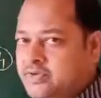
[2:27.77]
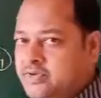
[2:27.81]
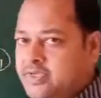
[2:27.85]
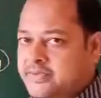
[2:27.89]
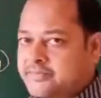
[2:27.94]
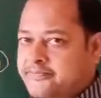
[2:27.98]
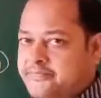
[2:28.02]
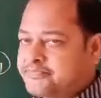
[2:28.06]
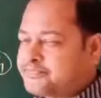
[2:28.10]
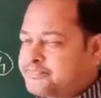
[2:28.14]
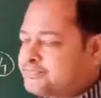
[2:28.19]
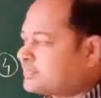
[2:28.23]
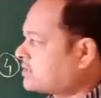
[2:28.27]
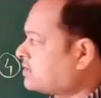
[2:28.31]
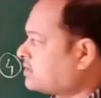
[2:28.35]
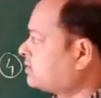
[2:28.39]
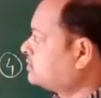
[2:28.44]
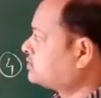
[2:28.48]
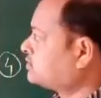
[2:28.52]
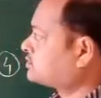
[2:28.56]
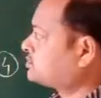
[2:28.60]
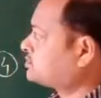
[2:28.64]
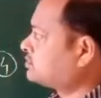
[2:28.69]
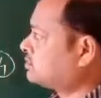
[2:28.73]
Okay.
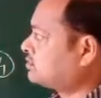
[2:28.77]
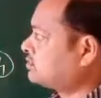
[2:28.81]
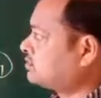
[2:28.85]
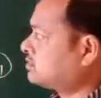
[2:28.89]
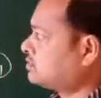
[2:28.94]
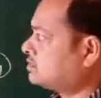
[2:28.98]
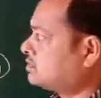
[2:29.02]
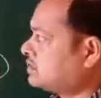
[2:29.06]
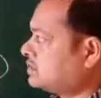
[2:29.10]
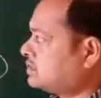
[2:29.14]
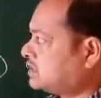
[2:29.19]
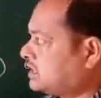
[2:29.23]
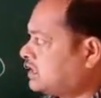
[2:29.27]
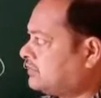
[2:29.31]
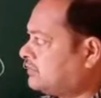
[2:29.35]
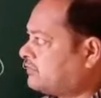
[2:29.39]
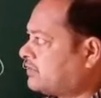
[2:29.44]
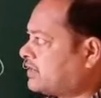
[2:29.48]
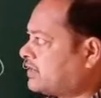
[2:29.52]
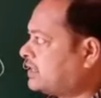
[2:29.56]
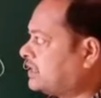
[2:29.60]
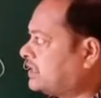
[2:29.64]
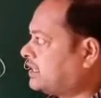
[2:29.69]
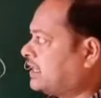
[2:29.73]
So
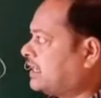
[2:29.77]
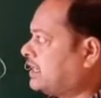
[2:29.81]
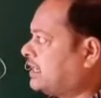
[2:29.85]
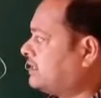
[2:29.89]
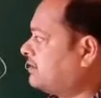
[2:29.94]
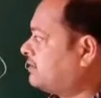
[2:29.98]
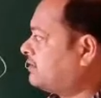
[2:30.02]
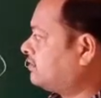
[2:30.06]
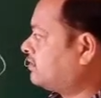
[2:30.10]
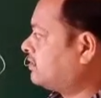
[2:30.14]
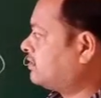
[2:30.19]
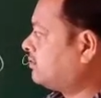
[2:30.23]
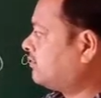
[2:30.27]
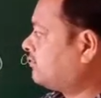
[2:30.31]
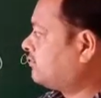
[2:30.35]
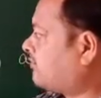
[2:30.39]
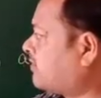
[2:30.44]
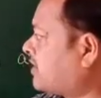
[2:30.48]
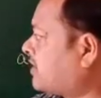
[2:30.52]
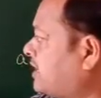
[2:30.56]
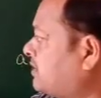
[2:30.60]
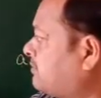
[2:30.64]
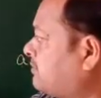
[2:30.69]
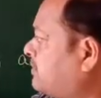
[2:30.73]
if I
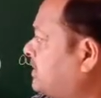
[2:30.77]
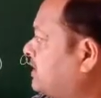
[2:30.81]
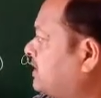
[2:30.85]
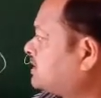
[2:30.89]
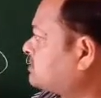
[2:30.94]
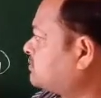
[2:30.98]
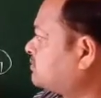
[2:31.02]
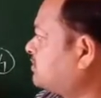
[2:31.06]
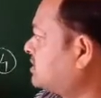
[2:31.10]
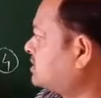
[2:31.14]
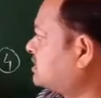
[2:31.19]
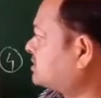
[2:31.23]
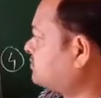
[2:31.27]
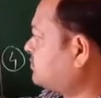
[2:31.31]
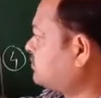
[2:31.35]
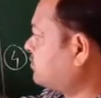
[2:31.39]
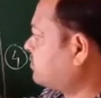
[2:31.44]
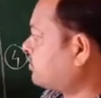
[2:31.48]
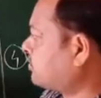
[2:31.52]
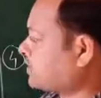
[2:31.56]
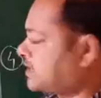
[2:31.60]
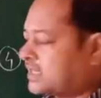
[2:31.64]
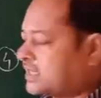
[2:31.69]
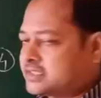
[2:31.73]
add 5x
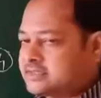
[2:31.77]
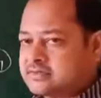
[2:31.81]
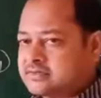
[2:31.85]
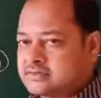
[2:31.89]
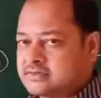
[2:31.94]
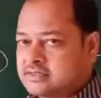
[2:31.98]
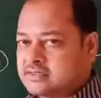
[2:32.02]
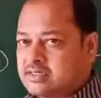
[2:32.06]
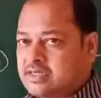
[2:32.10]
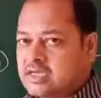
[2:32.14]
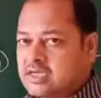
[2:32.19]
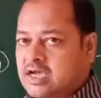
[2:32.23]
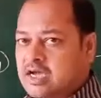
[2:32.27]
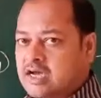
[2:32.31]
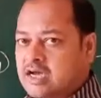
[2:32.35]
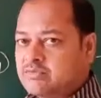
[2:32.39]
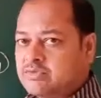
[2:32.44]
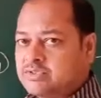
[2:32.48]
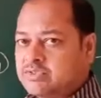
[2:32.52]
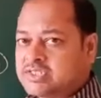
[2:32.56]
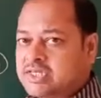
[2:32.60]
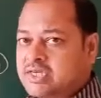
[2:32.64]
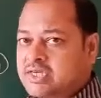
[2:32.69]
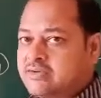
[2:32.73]
plus 4x, how
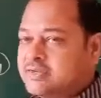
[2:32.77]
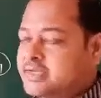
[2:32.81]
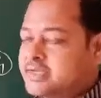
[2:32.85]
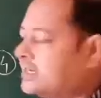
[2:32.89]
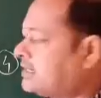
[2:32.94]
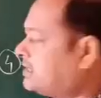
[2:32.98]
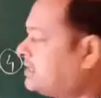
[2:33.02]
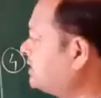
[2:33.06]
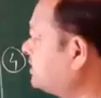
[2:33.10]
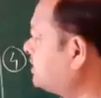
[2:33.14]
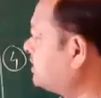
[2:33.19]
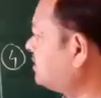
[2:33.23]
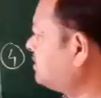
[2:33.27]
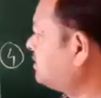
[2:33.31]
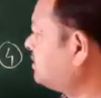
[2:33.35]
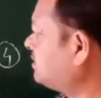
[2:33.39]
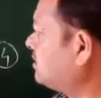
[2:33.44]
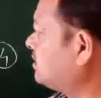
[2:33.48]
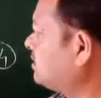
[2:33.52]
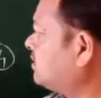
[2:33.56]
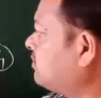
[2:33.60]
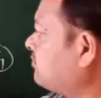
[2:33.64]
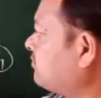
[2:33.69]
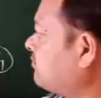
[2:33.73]
much I will get
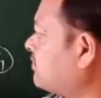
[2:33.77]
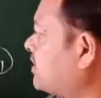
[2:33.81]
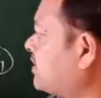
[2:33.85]
here?